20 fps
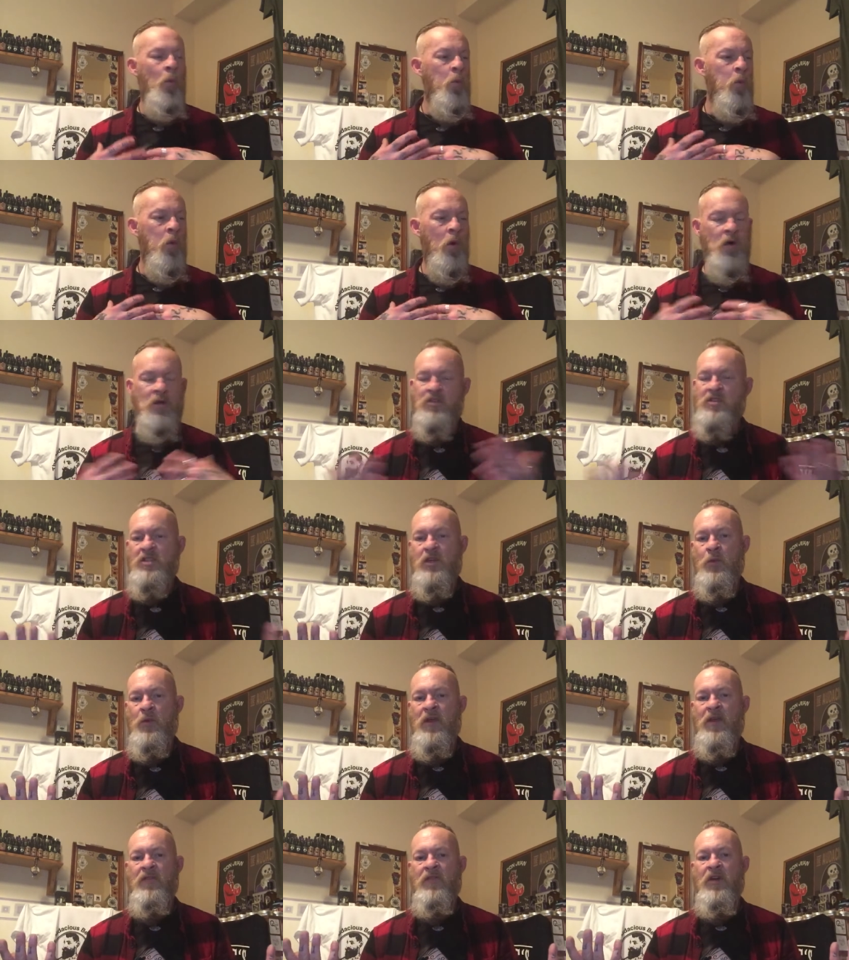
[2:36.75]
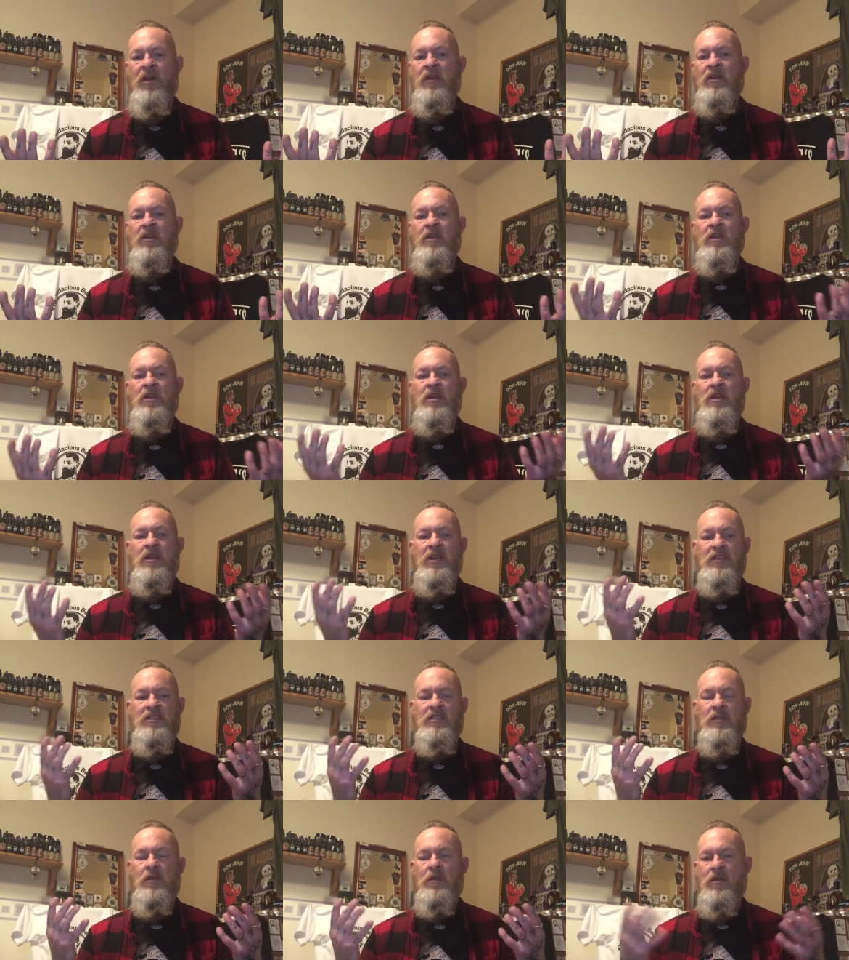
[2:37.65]
whatsoever.
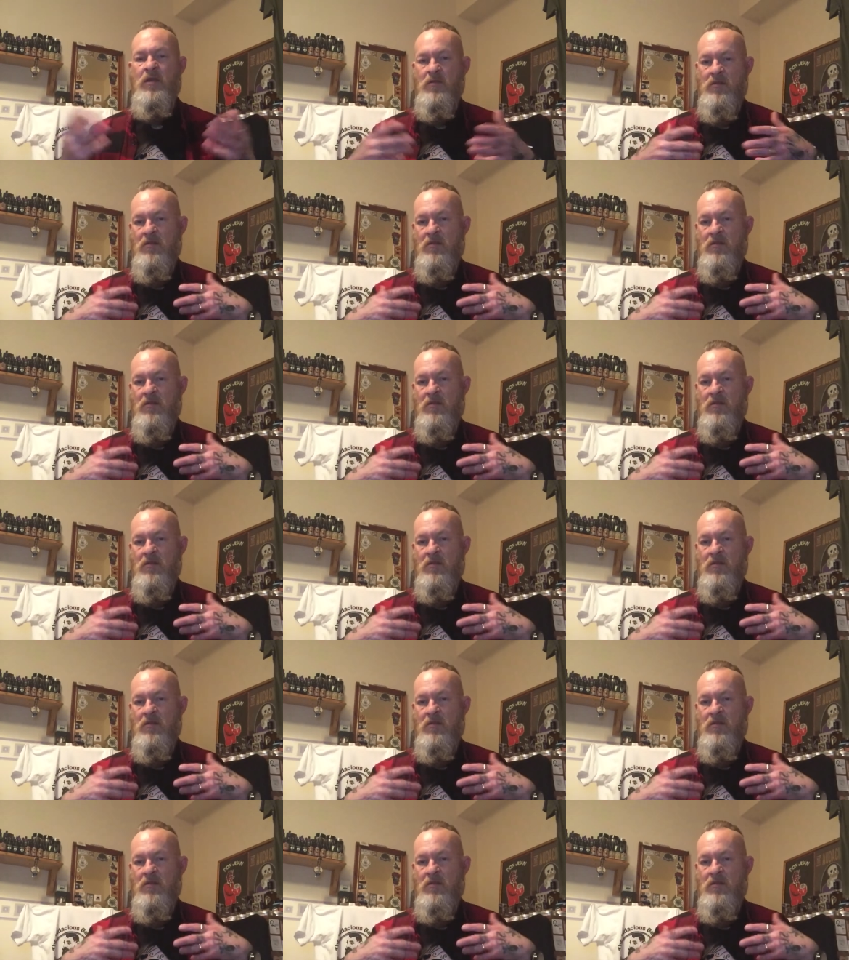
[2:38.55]
It's a,